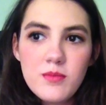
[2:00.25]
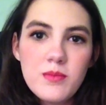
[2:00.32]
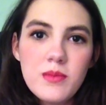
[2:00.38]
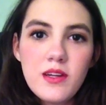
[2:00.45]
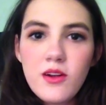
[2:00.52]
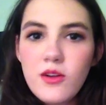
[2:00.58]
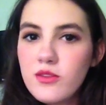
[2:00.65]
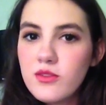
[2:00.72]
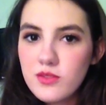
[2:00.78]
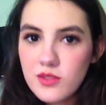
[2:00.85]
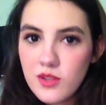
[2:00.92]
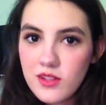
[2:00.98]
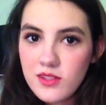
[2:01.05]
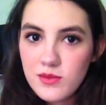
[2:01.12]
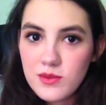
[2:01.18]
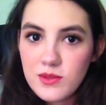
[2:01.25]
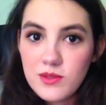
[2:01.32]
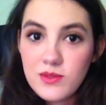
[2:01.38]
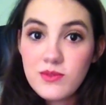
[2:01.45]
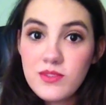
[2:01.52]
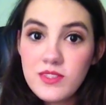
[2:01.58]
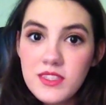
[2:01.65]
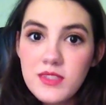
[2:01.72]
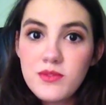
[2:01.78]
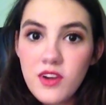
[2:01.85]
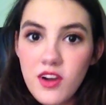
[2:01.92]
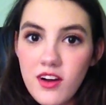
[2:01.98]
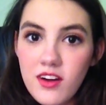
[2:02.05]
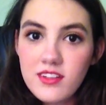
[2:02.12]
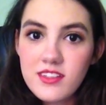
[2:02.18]
But all those thoughts were really
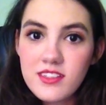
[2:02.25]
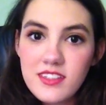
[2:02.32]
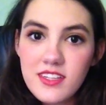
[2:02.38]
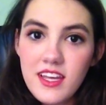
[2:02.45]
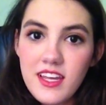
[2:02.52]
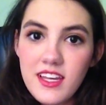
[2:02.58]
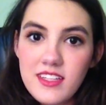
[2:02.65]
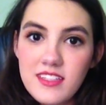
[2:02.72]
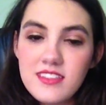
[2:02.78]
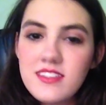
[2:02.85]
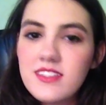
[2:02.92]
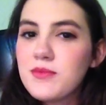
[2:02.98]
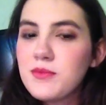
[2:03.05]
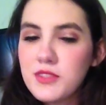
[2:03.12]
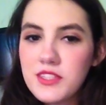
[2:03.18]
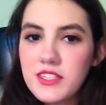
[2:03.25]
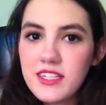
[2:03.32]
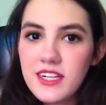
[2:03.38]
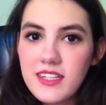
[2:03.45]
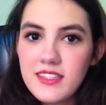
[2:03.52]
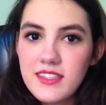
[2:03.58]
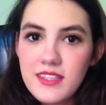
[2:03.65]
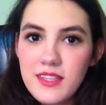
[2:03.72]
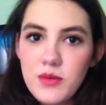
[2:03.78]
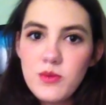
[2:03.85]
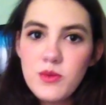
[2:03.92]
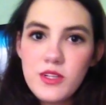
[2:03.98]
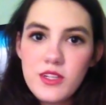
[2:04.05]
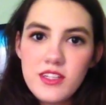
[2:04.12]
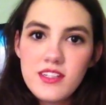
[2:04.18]
wrong, and I'm really glad that they
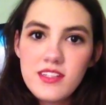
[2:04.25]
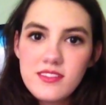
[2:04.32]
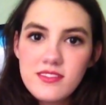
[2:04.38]
were.